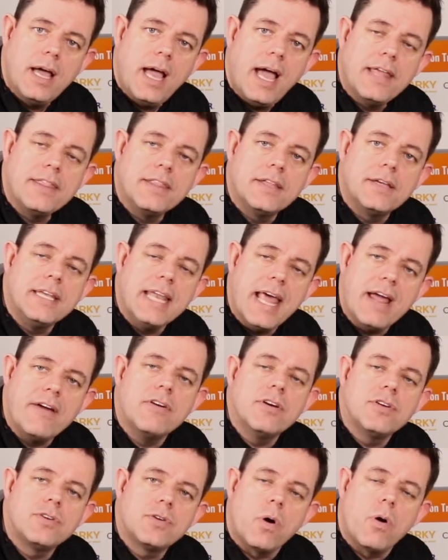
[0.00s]
And the
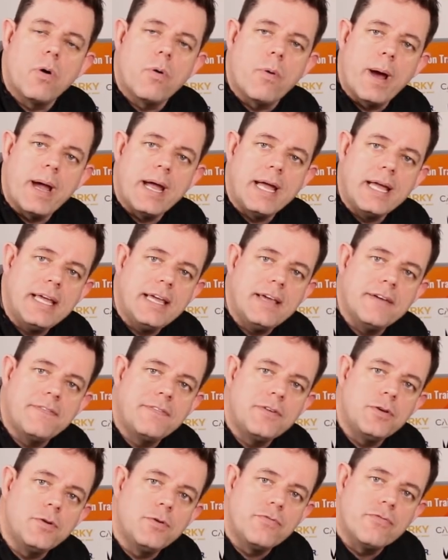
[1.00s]
narrow doorway,
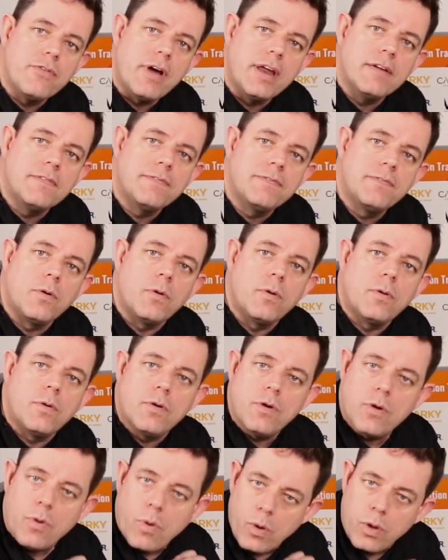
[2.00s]
if you run a
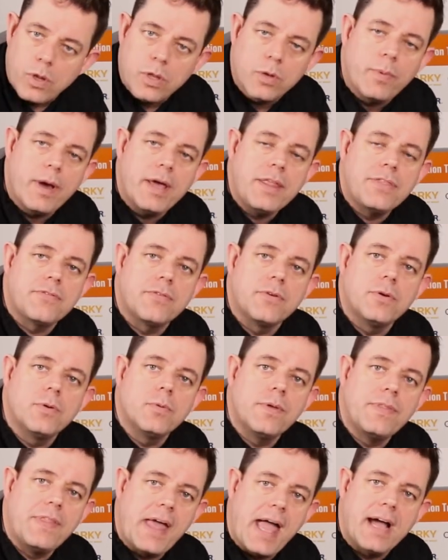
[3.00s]
floor all the way through
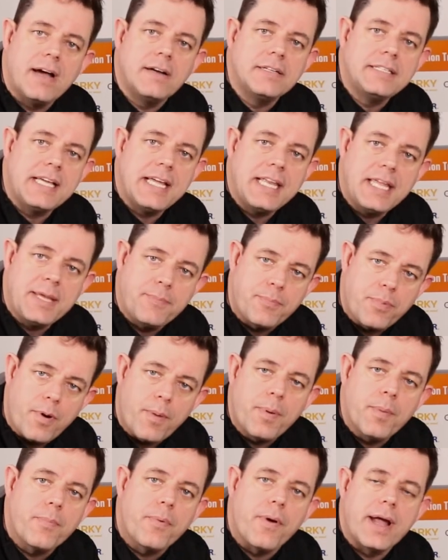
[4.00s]
without any
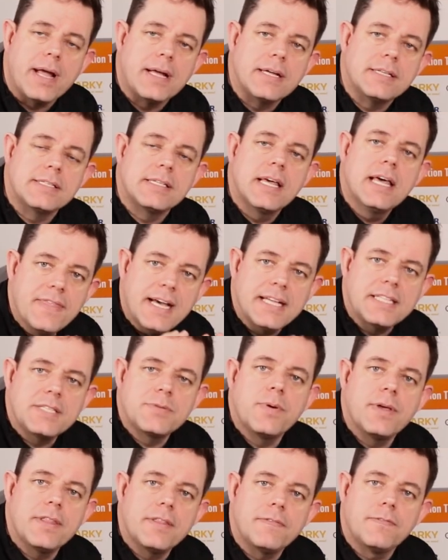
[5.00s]
proper breaks,
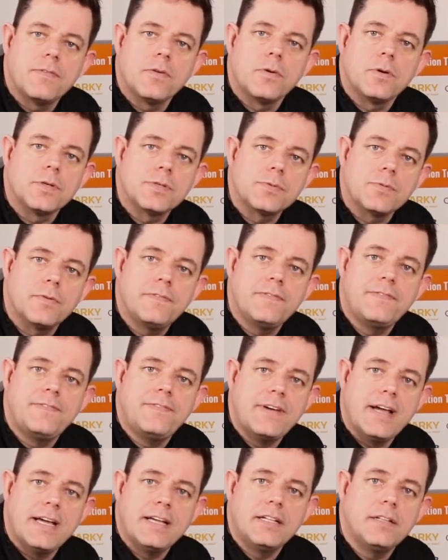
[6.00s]
that's where the floors will
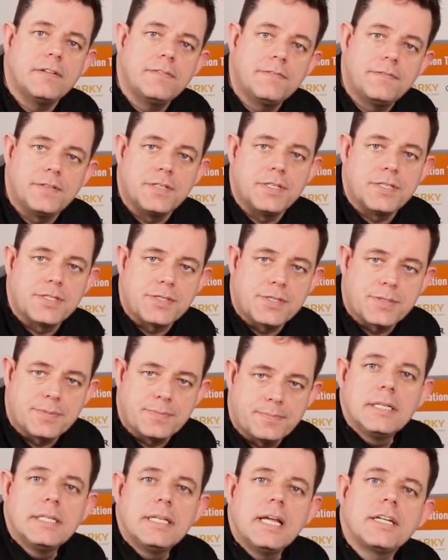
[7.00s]
fail first.
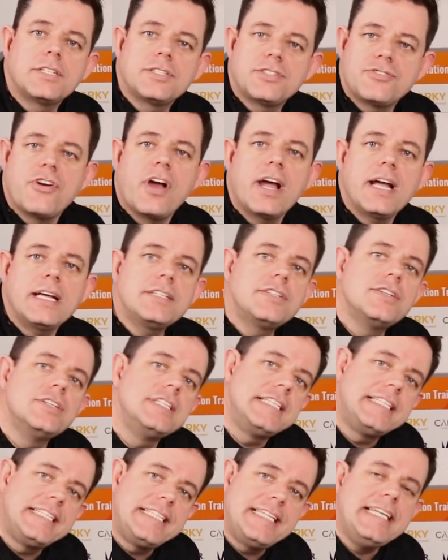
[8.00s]
Now, trying
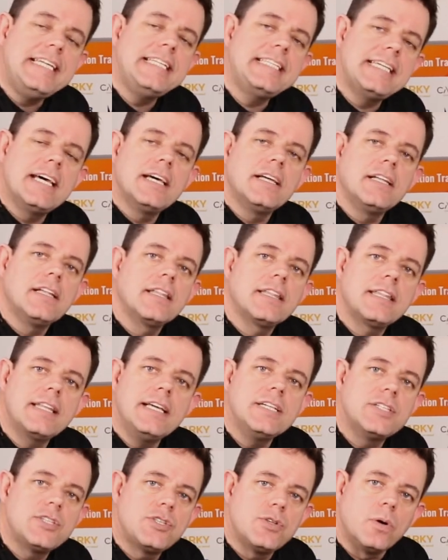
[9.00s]
to detail
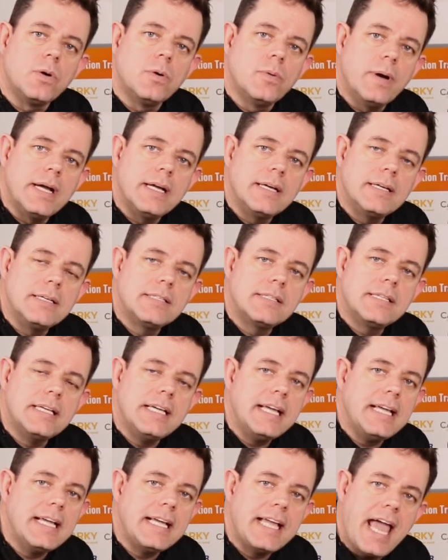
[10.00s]
these doorways
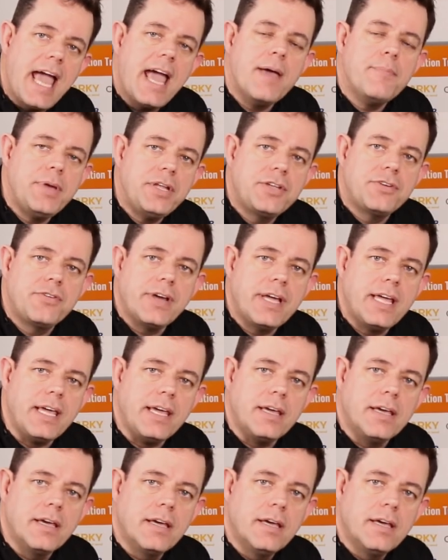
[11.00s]
can be
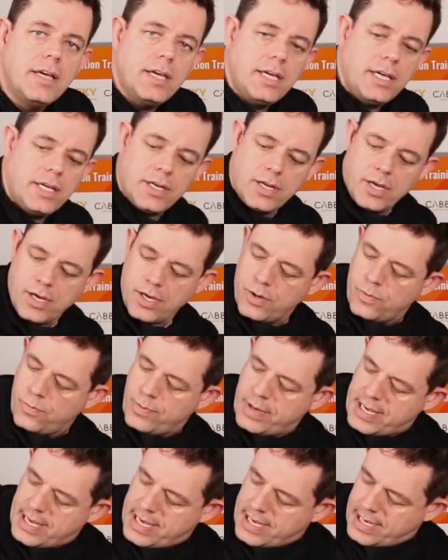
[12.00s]
tricky. You know,
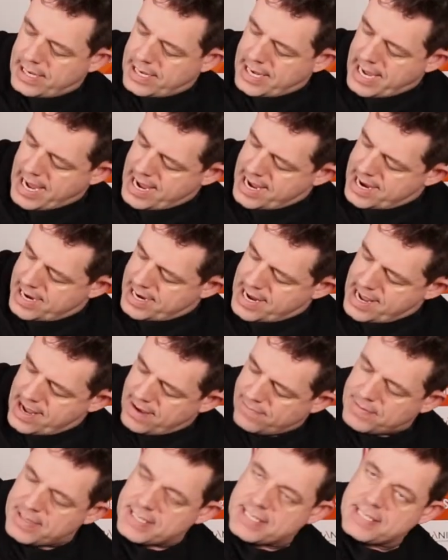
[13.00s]
we can
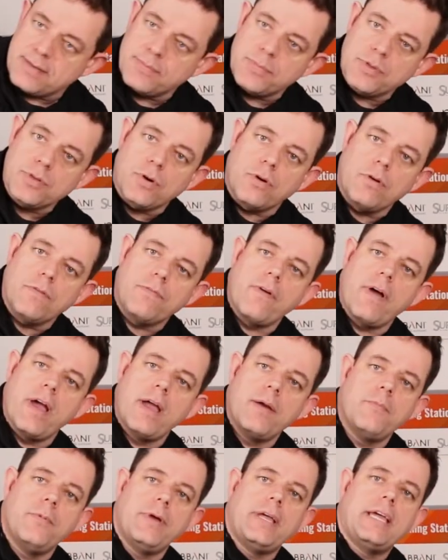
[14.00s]
have a timber door
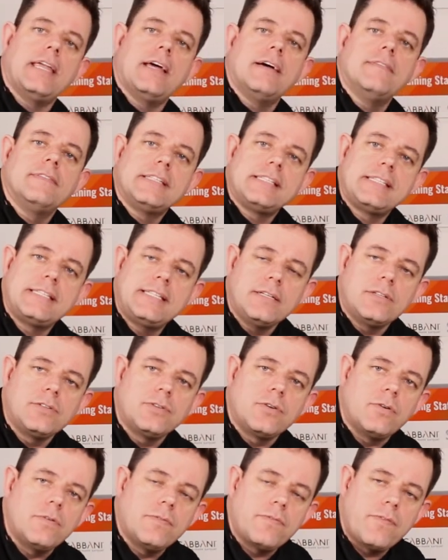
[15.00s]
frame, we can have a steel
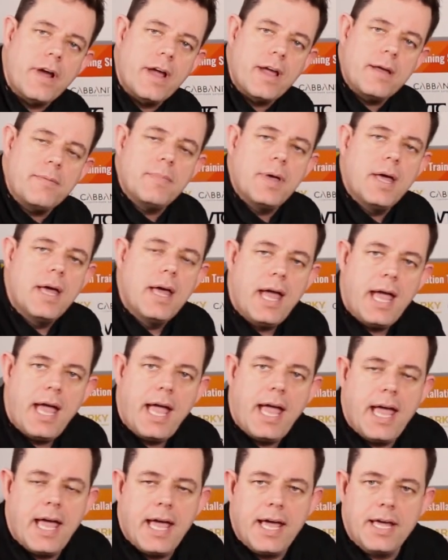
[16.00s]
door frame,
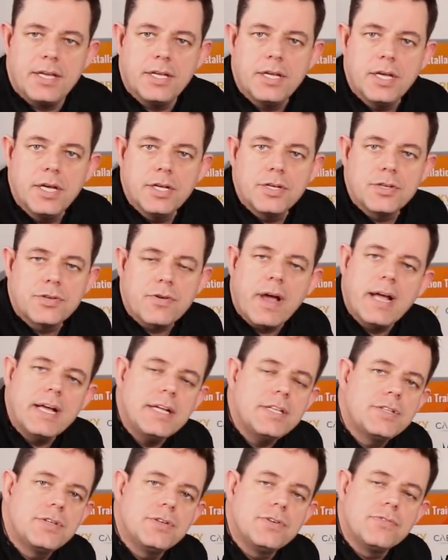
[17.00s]
and
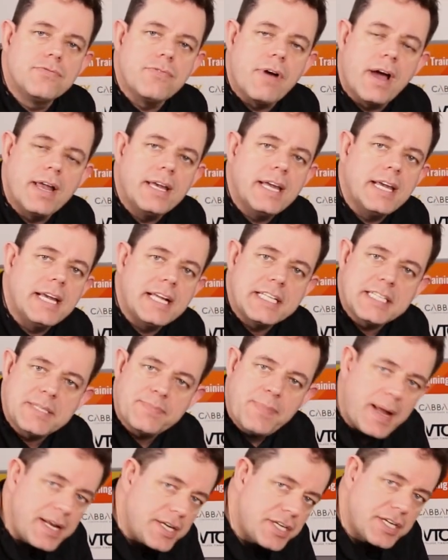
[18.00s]
trying to run an
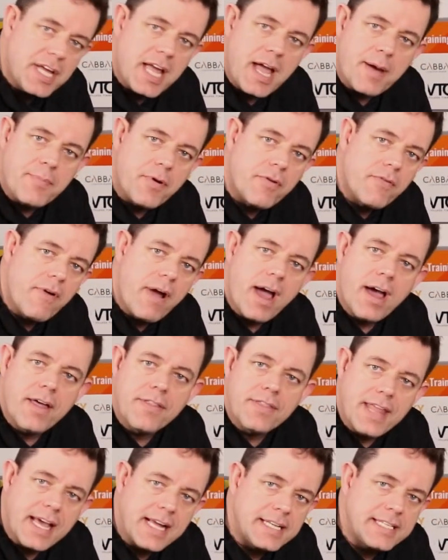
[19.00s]
expansion gap
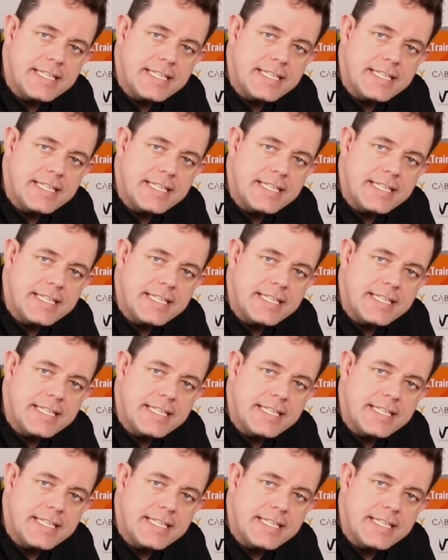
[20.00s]
around that